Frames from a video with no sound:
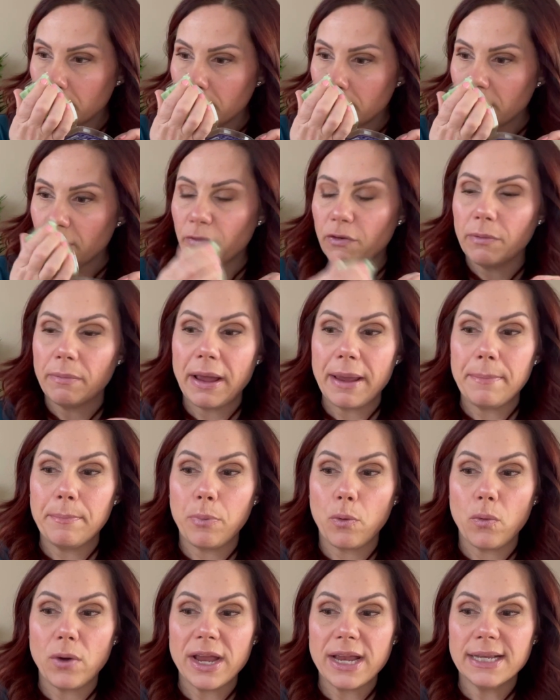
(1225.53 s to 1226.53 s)
for my
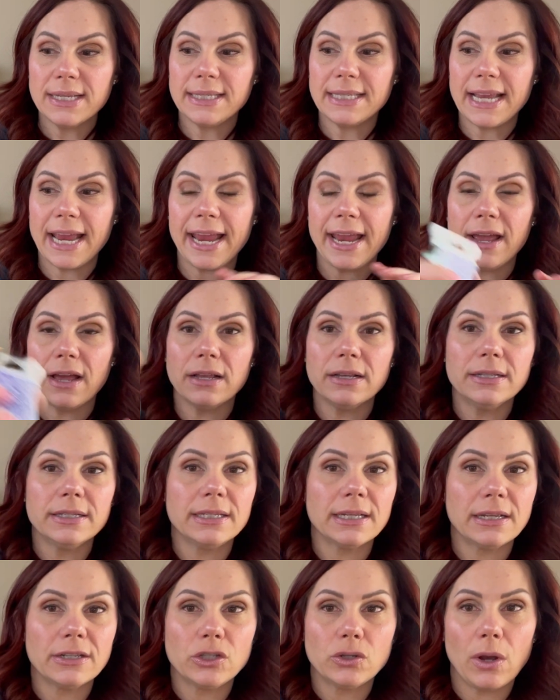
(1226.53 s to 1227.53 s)
boys. And
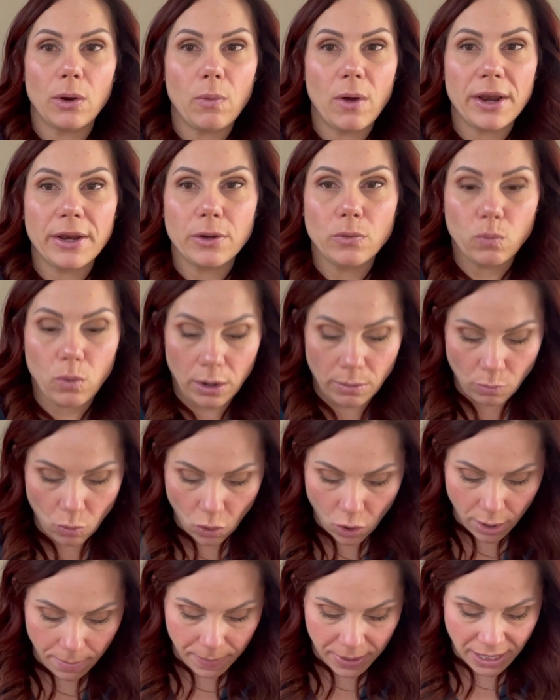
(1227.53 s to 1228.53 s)
so I wanted one
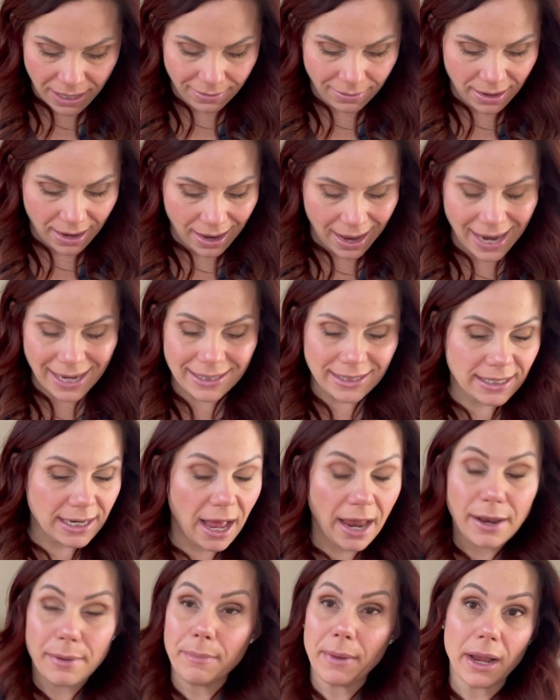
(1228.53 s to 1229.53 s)
more, but it's
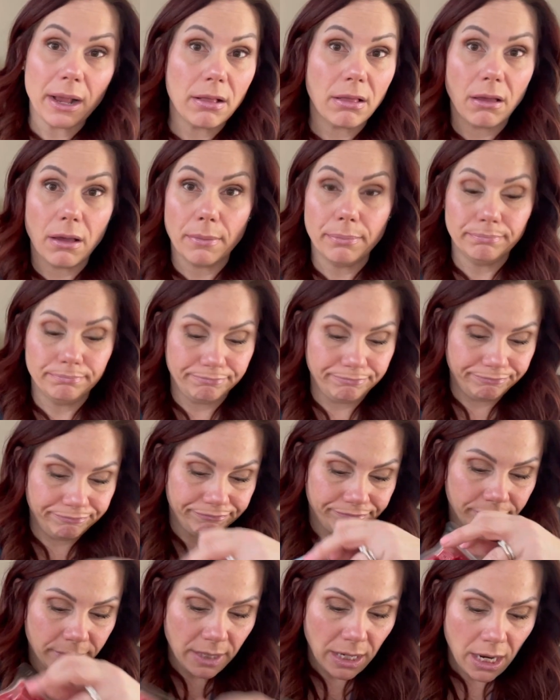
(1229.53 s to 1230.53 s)
not in my club.
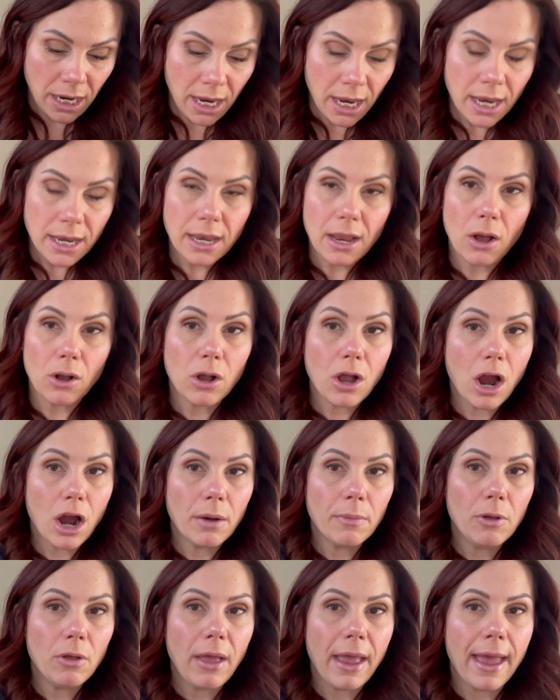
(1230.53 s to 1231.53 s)
Now,
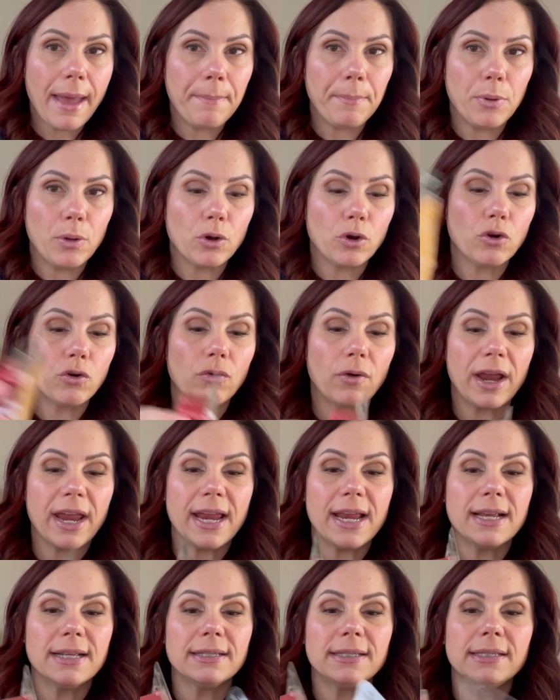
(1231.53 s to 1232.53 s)
Caramel Apple
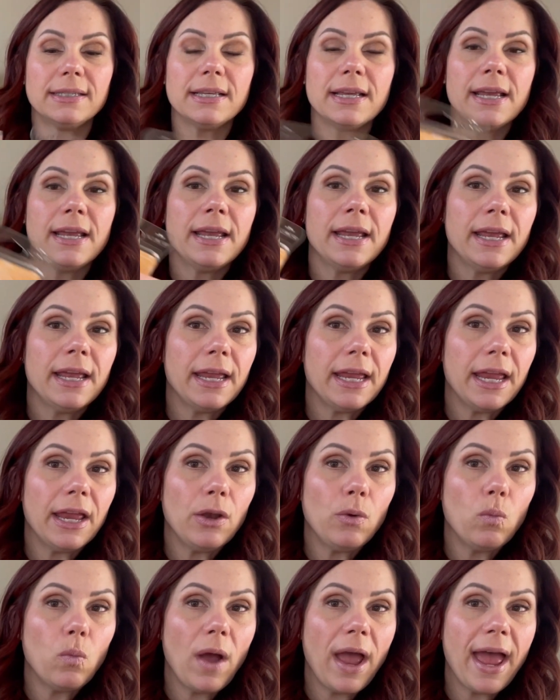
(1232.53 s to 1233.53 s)
Craze
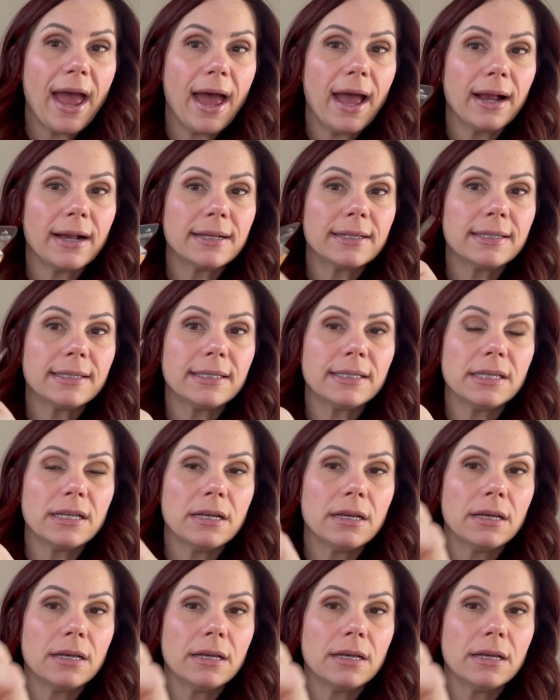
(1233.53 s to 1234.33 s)
in wax